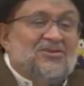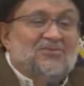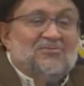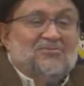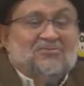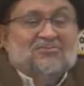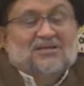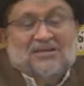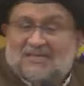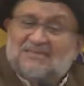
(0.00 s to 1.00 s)

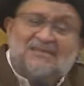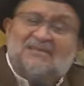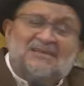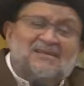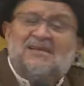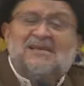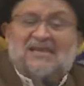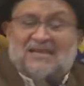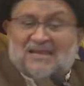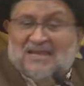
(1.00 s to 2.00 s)
Khidr didn't
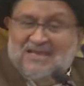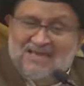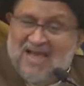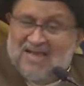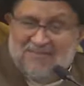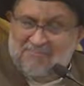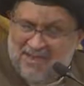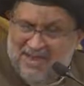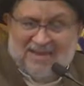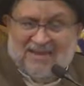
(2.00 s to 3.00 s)
kill a young
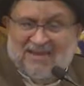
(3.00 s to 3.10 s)
man.